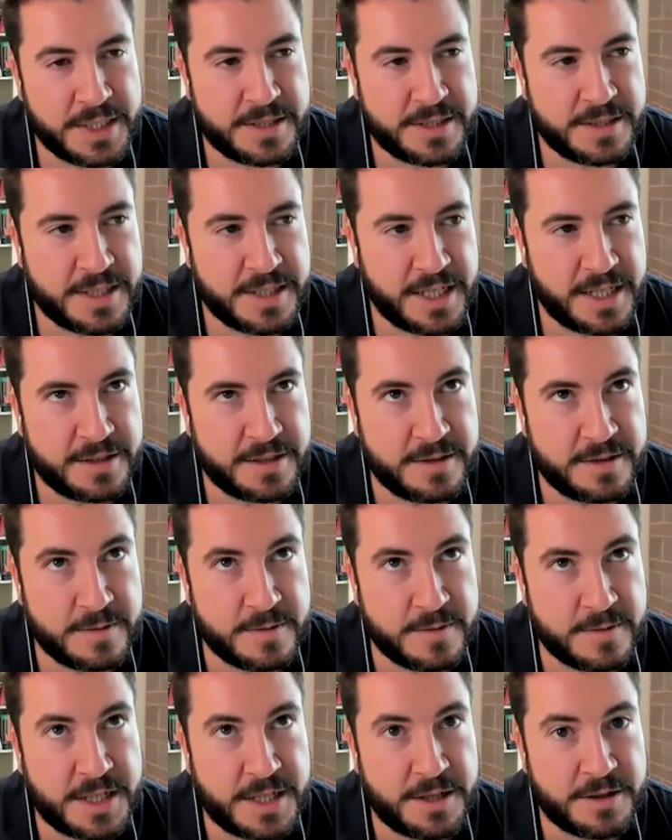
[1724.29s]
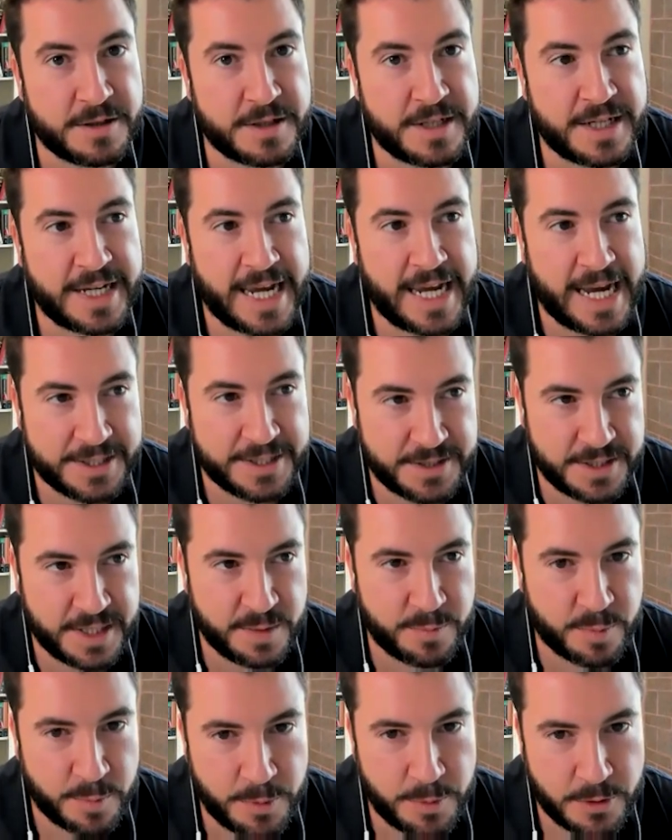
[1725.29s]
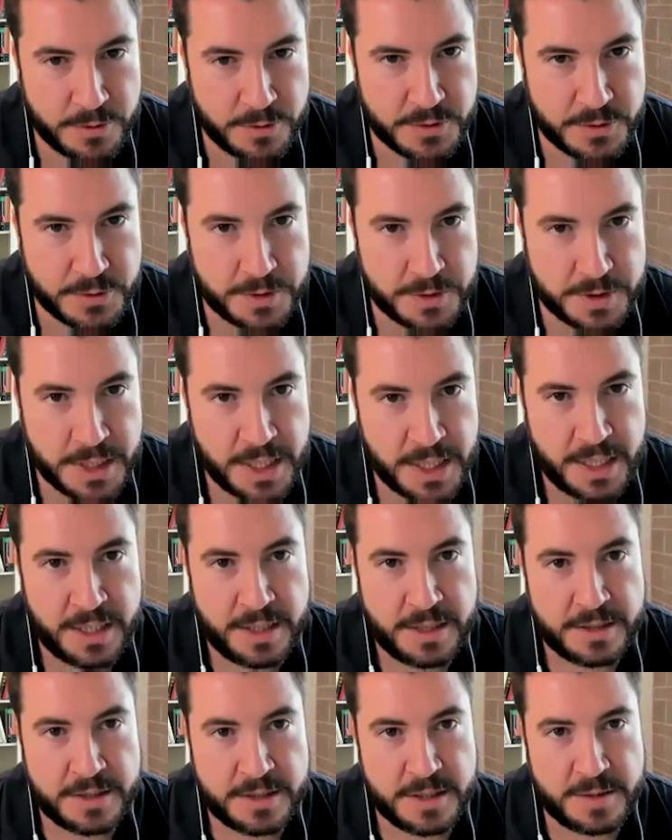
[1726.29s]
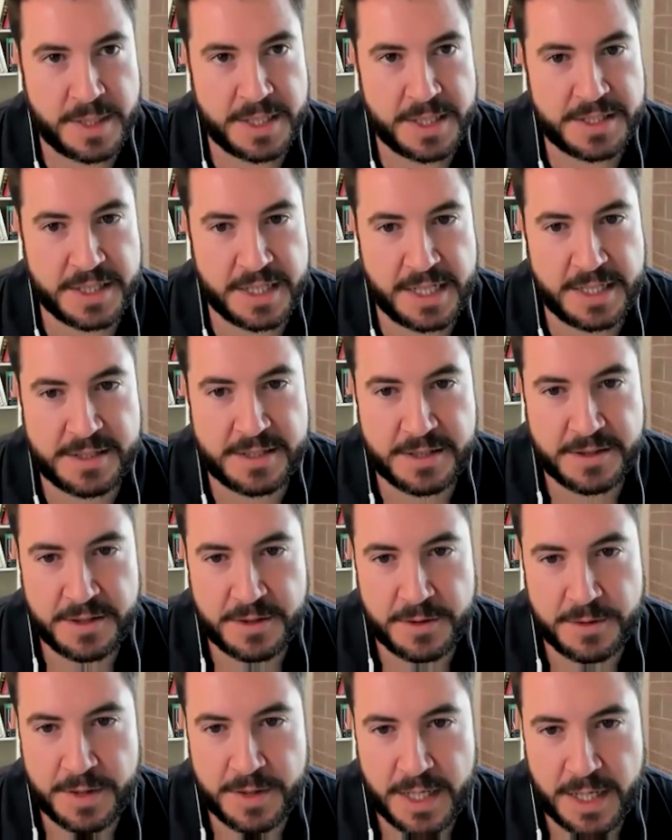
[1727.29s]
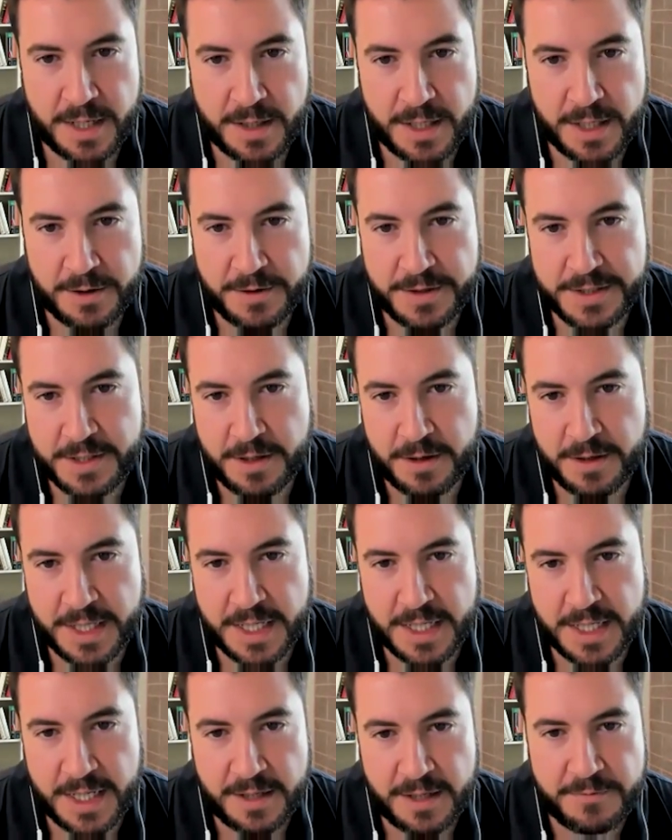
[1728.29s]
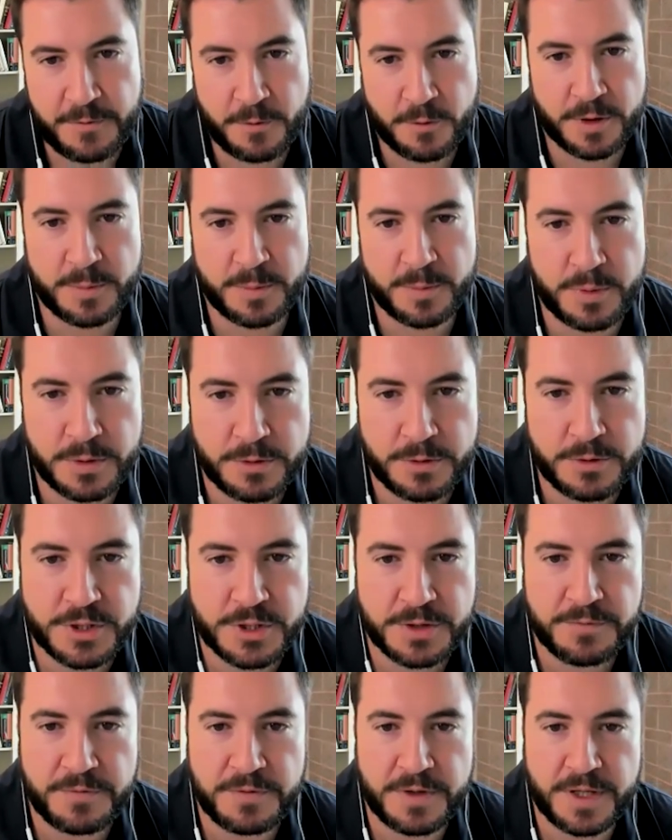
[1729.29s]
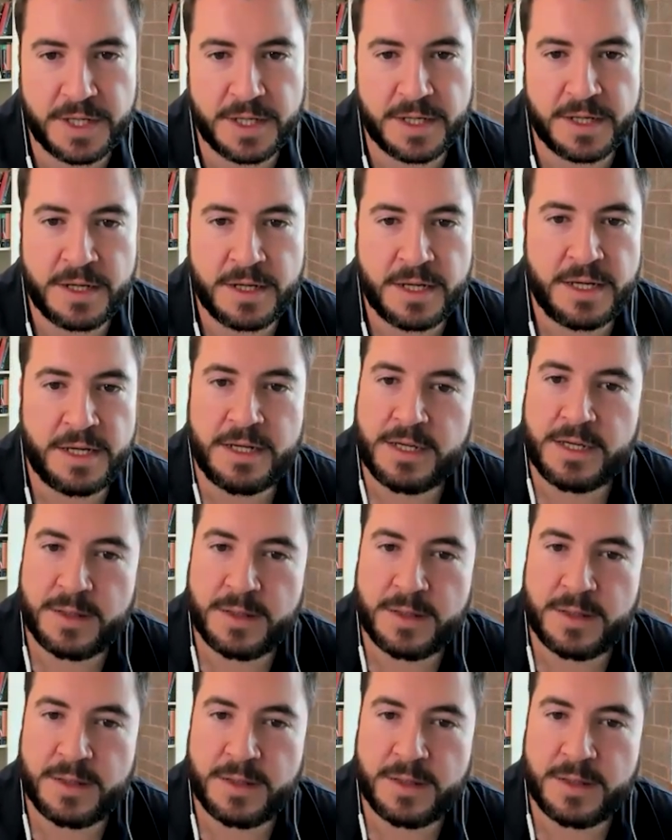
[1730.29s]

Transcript: This is a Senator Cassidy proposal to basically institute, you know, he's calling it a foreign pollution fee,